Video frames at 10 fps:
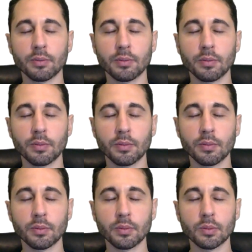
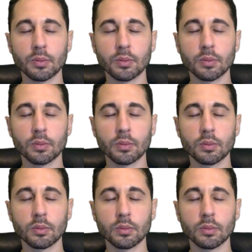
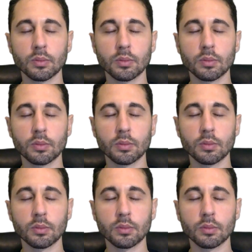
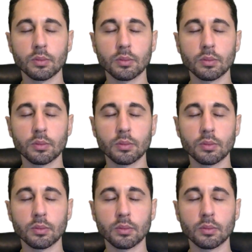
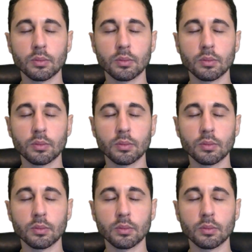No one is speaking in this clip.